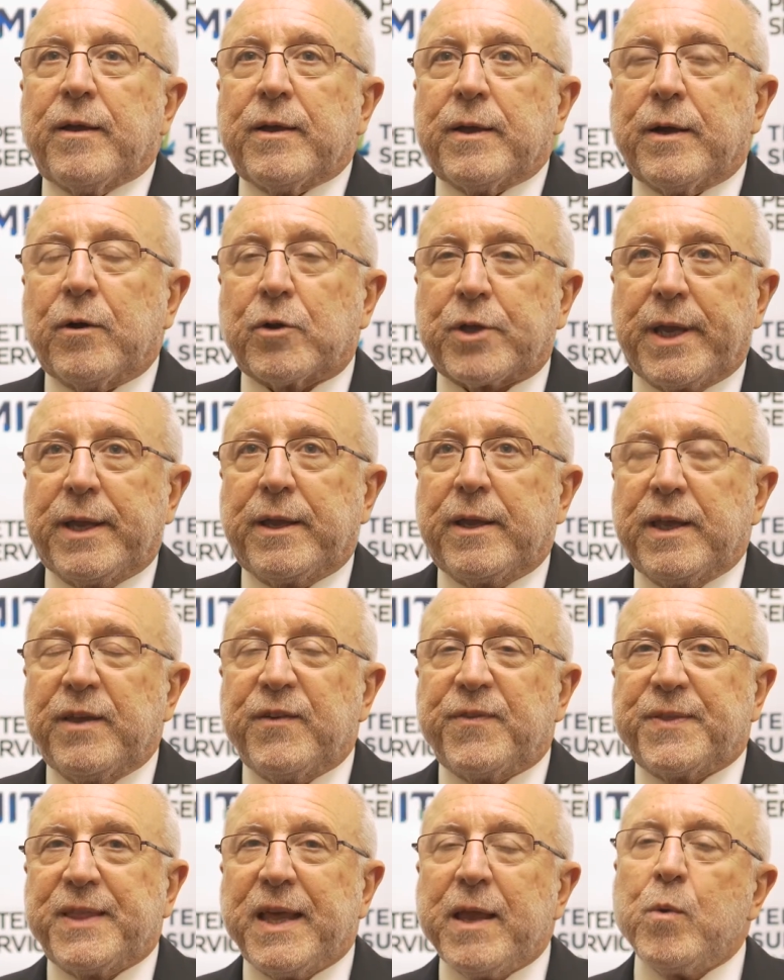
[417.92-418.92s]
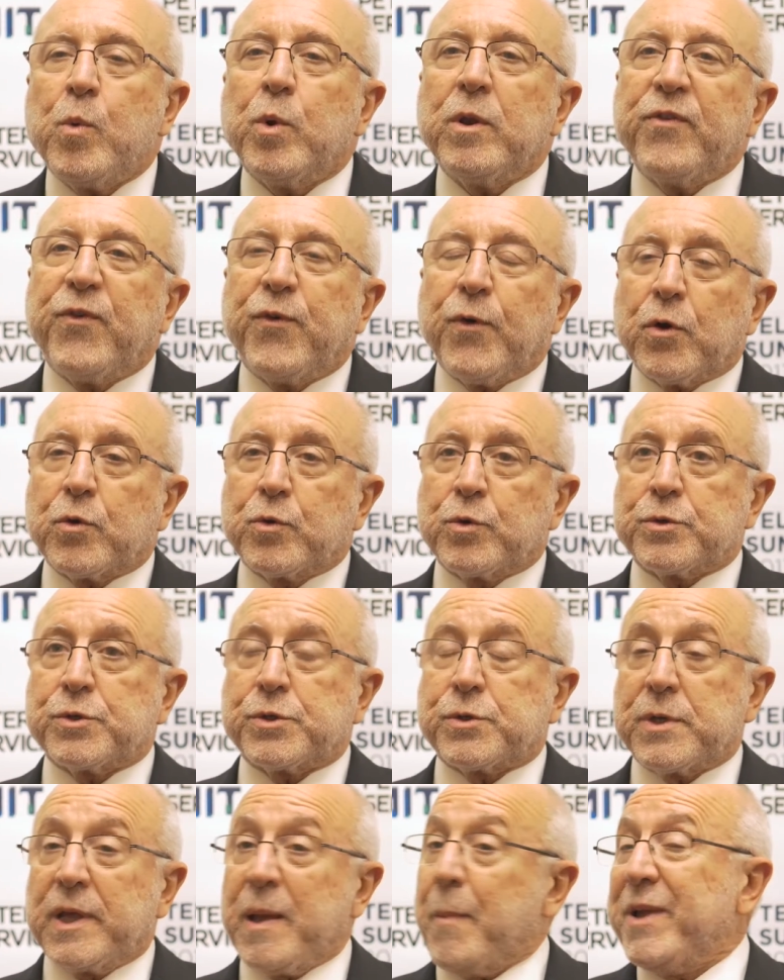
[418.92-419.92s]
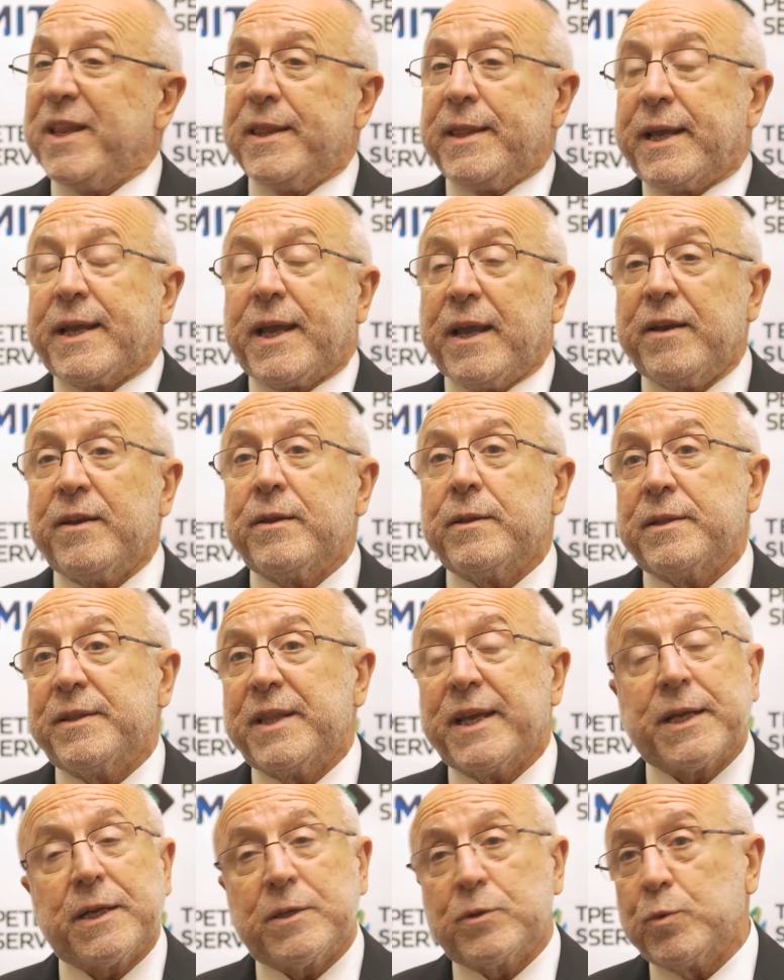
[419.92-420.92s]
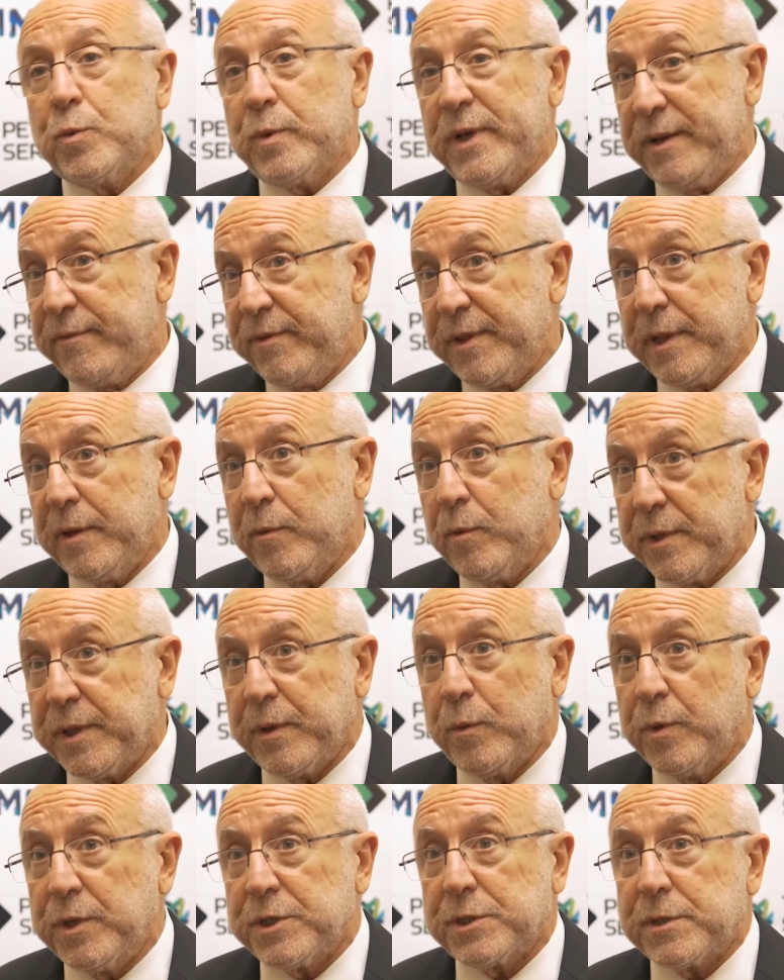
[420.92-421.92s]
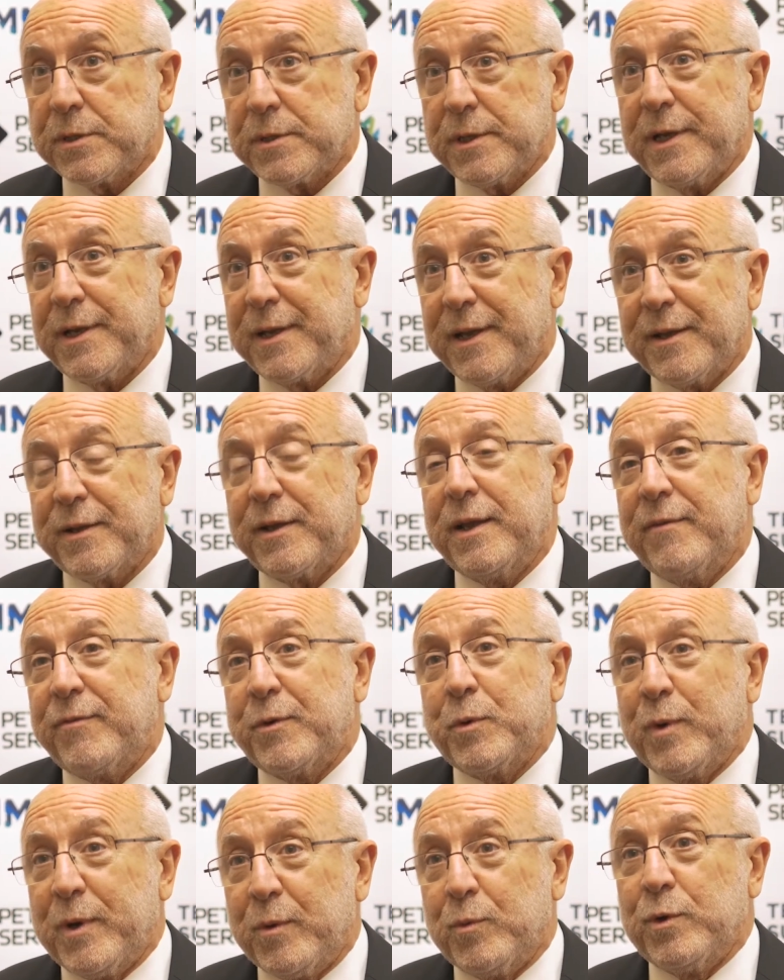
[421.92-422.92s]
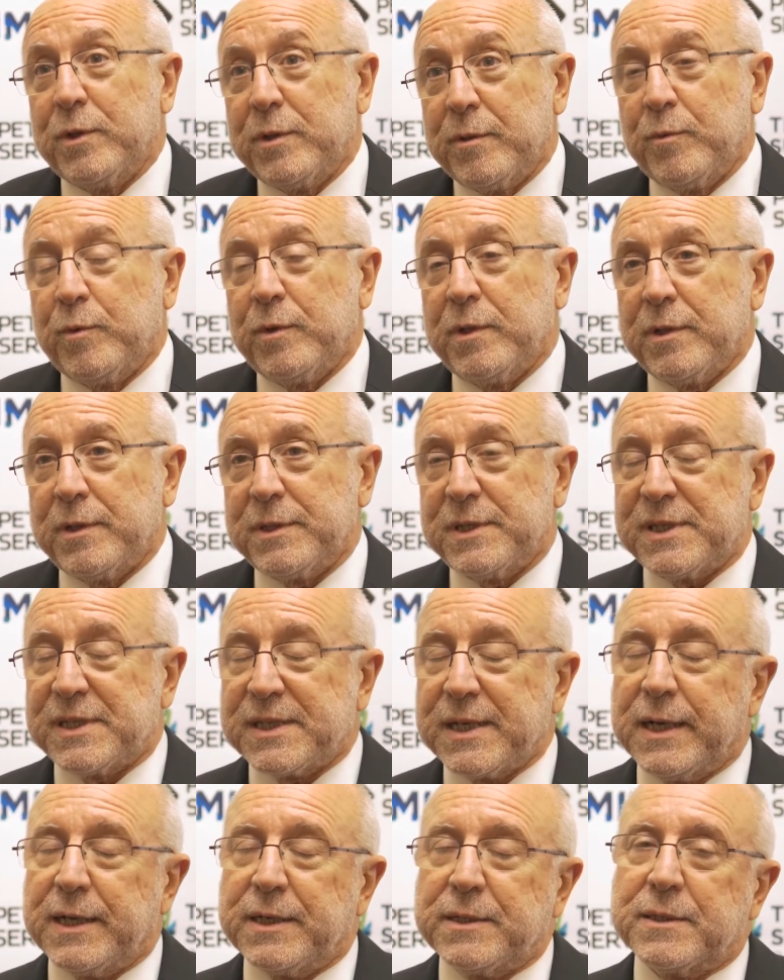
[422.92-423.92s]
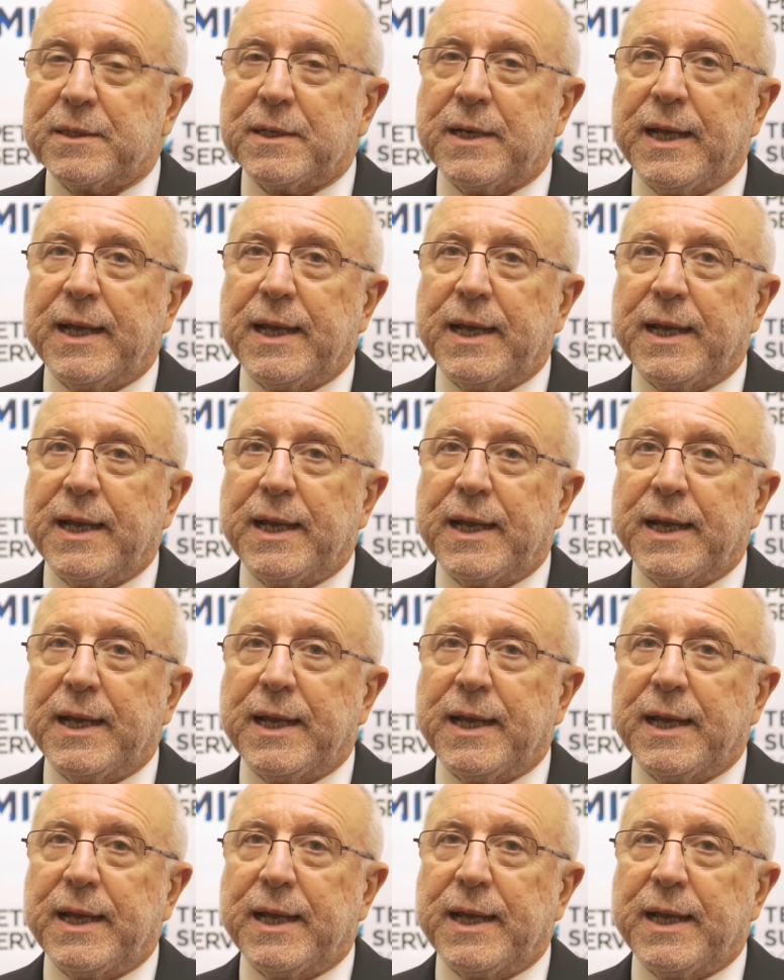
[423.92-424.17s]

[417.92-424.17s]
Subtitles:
Okay, if they will focus, I mean, they can do whatever they wish. Everyone will decide.